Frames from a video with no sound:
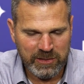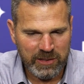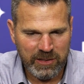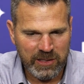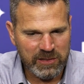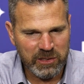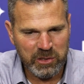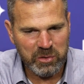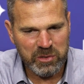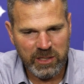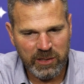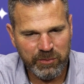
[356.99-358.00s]
I think, is a
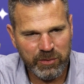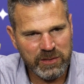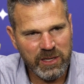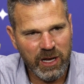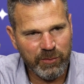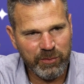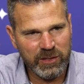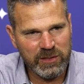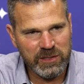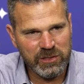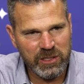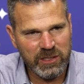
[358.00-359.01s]
huge thing for his
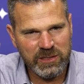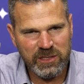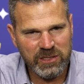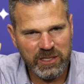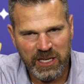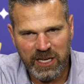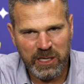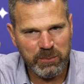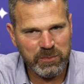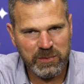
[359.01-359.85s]
confidence and just again him